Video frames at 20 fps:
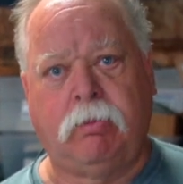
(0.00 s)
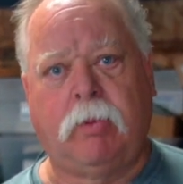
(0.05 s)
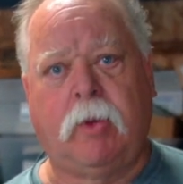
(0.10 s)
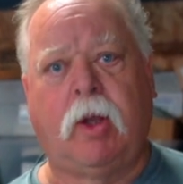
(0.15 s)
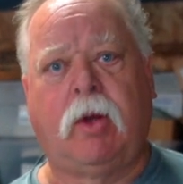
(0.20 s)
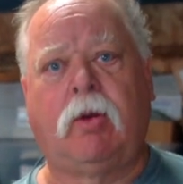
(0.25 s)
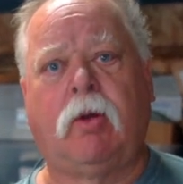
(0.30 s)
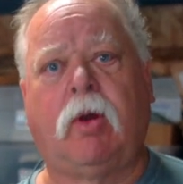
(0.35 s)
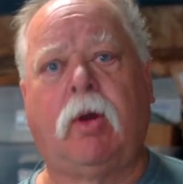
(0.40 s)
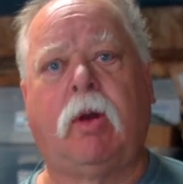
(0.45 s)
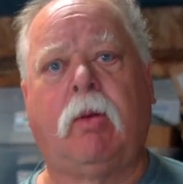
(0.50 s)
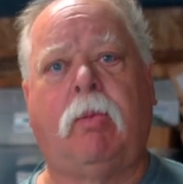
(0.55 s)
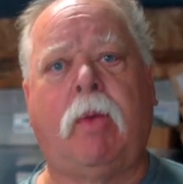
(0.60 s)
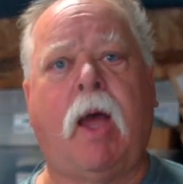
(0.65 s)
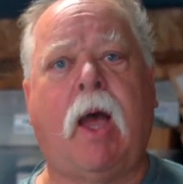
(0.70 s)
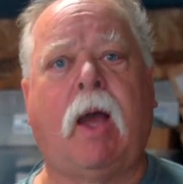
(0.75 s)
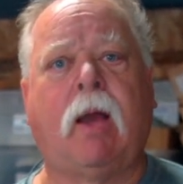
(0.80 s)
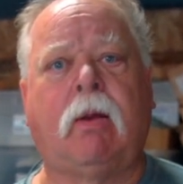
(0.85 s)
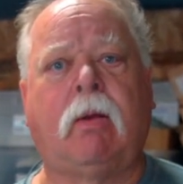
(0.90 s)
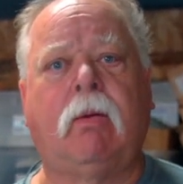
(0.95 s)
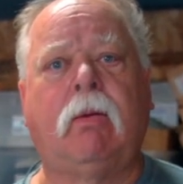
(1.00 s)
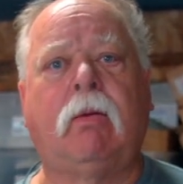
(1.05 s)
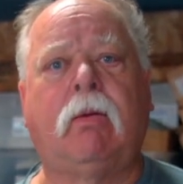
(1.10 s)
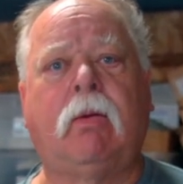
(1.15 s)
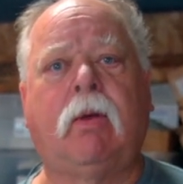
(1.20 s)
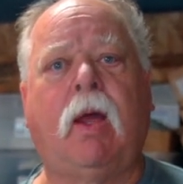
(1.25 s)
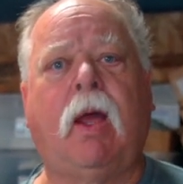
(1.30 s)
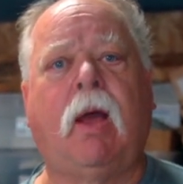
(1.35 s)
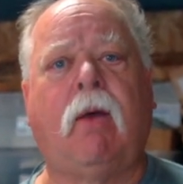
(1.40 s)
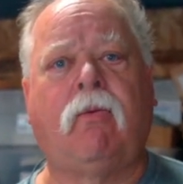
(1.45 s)
He took it back
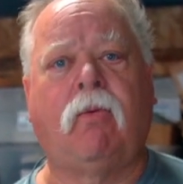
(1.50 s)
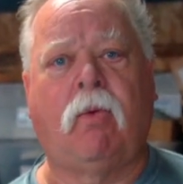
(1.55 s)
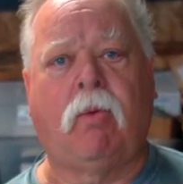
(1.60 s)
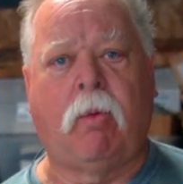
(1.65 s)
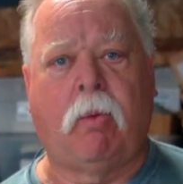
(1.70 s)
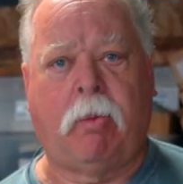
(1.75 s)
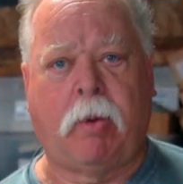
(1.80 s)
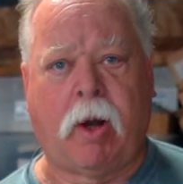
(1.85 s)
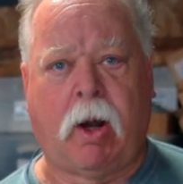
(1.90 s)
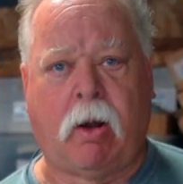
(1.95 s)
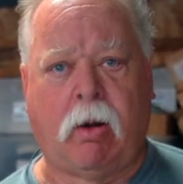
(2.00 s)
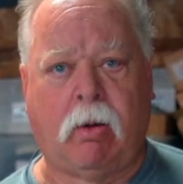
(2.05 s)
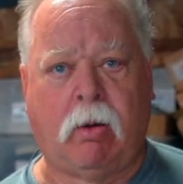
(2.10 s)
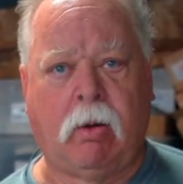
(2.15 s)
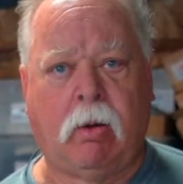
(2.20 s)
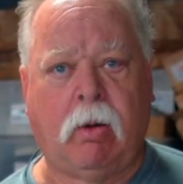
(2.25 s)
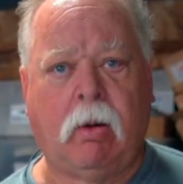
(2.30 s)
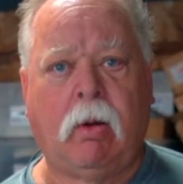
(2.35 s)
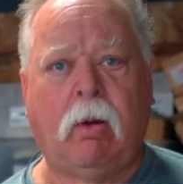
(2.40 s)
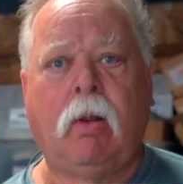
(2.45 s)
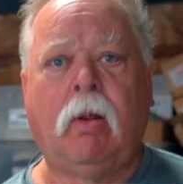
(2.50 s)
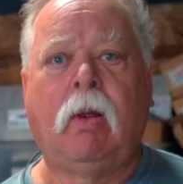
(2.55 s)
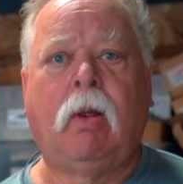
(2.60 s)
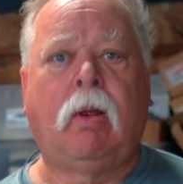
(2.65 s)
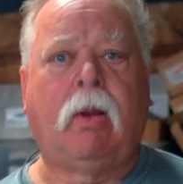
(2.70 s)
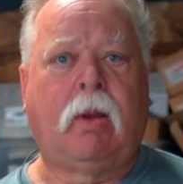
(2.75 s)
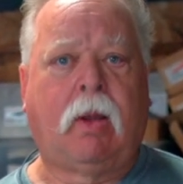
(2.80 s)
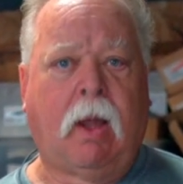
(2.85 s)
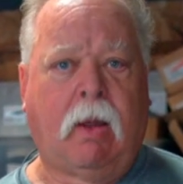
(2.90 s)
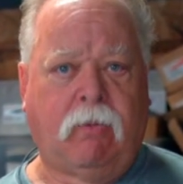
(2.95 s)
to have it repaired,
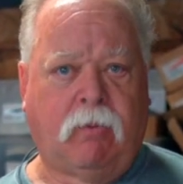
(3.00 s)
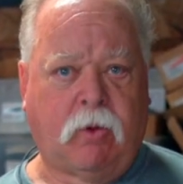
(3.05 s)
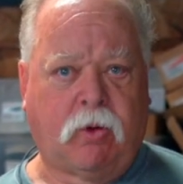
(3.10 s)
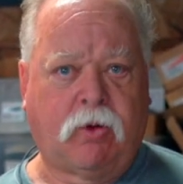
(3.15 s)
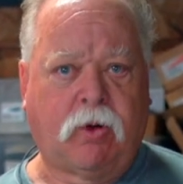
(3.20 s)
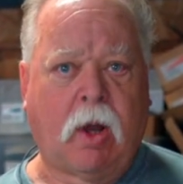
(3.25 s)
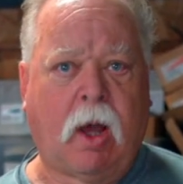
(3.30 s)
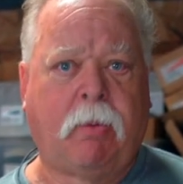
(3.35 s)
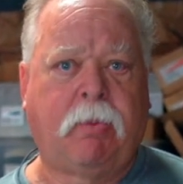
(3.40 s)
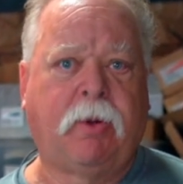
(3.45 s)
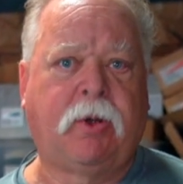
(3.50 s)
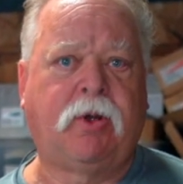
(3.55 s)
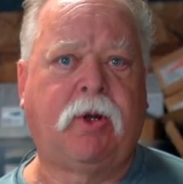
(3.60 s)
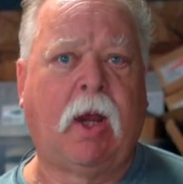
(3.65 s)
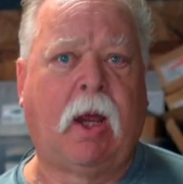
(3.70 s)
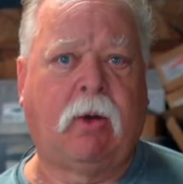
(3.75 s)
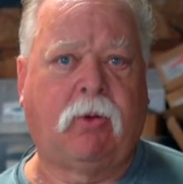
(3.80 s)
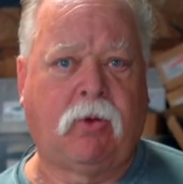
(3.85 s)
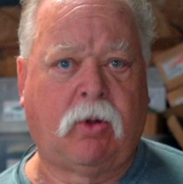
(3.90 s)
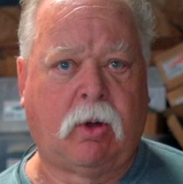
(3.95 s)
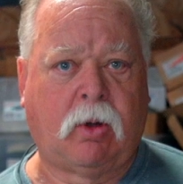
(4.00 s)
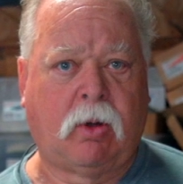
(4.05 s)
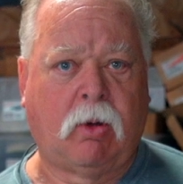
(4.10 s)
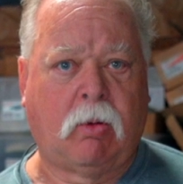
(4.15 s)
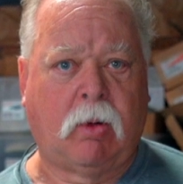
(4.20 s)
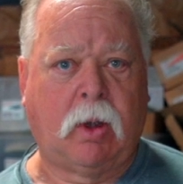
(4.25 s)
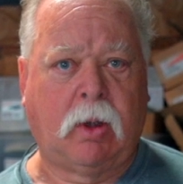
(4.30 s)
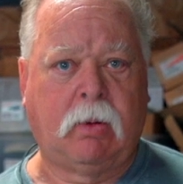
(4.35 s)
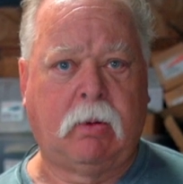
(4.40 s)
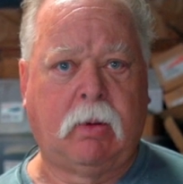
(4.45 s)
gave the shop a chance to
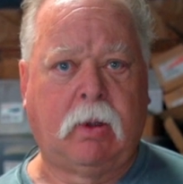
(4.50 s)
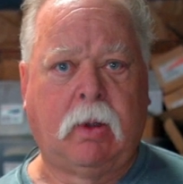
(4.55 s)
do it.